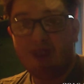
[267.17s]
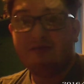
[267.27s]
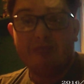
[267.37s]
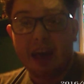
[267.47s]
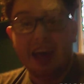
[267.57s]

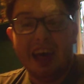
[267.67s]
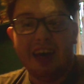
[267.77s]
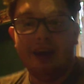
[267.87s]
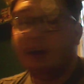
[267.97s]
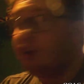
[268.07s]
you know what I
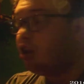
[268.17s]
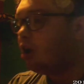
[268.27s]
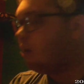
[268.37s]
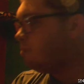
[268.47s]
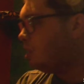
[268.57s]
mean? And
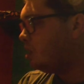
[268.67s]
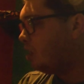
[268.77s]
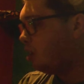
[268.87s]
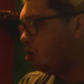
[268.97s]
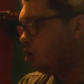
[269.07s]
obviously I
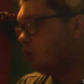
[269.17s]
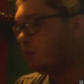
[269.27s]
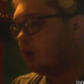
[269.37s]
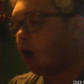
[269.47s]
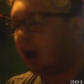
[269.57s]
have anger
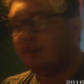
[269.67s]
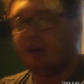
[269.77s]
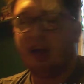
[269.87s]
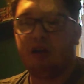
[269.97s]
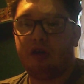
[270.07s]
issues. So
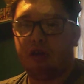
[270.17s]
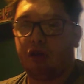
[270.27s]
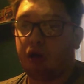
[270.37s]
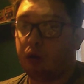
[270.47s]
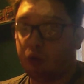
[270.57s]

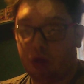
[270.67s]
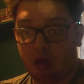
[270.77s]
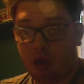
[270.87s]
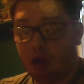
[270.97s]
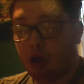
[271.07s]
like if
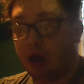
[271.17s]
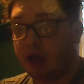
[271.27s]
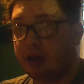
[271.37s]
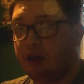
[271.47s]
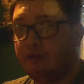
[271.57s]

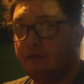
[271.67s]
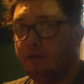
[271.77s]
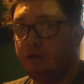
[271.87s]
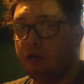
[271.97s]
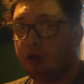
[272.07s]
someone wound,
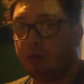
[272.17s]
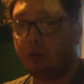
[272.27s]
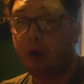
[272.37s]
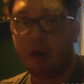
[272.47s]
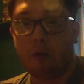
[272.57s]
wound me up,
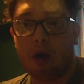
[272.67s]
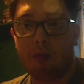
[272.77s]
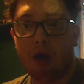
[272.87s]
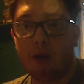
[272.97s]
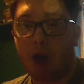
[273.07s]
I will
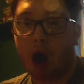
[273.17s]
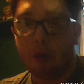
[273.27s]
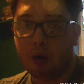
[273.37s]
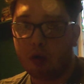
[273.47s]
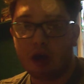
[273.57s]
kick off. Like,
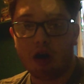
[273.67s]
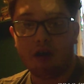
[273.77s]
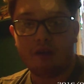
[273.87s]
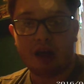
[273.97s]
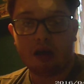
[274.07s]
and
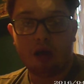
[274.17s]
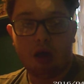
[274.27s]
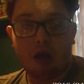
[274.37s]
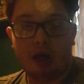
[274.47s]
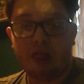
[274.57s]
then
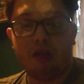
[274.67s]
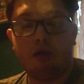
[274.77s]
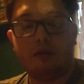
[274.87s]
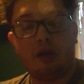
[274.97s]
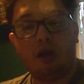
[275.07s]
obviously I
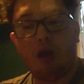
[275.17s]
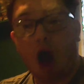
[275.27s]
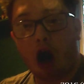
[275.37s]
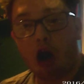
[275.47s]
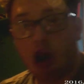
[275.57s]
learned
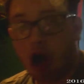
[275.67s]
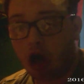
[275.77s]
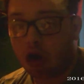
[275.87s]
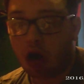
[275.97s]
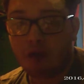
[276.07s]
over the
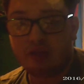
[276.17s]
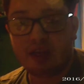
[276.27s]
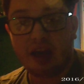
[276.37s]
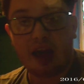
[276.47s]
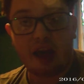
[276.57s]
years
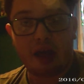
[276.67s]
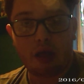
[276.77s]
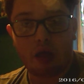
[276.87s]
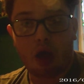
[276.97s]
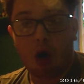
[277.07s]
of how
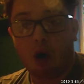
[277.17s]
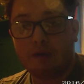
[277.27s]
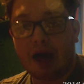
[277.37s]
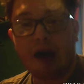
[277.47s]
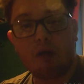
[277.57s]
to deal with
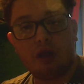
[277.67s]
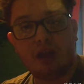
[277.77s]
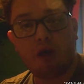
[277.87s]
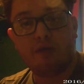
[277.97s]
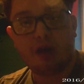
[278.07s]
it.
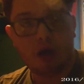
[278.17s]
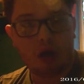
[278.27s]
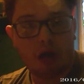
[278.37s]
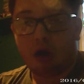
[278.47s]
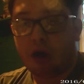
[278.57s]
So if
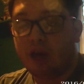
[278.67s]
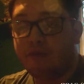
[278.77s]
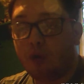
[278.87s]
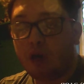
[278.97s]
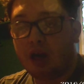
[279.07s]
your kids,
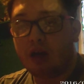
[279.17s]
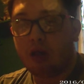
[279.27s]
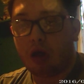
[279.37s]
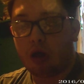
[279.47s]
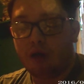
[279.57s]
if your
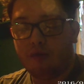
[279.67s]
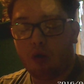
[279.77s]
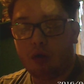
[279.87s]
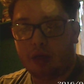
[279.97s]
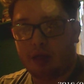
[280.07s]
autistic
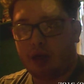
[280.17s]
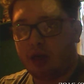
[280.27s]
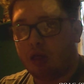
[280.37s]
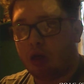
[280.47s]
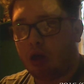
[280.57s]
is
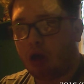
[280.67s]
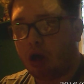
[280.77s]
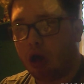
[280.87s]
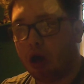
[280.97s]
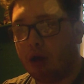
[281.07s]

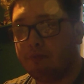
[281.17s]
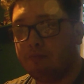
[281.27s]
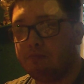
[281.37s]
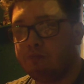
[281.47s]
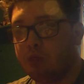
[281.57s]
um,
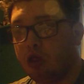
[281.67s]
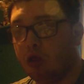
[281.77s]
sort of